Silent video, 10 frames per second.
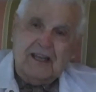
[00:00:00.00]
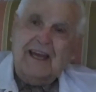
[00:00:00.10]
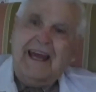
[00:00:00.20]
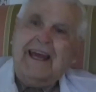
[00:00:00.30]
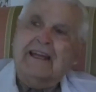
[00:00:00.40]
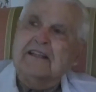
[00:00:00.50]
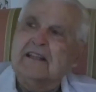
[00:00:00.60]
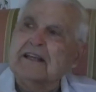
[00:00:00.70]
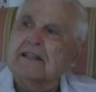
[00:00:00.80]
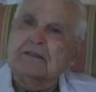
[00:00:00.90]
And
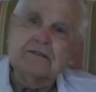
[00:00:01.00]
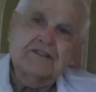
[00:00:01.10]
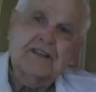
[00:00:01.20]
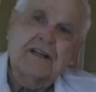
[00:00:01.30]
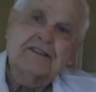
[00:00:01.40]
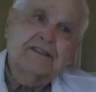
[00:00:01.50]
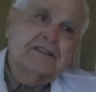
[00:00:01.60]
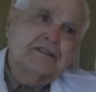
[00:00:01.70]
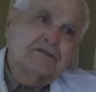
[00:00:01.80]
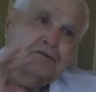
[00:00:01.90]
he had 2 sons in
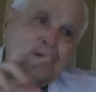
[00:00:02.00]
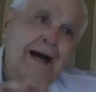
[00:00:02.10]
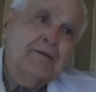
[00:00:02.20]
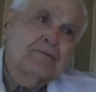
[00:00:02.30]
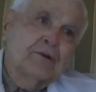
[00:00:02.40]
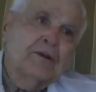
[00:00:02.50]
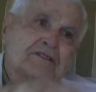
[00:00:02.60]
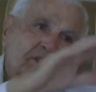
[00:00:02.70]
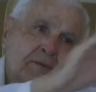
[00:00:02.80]
it, 2 Robin boys, some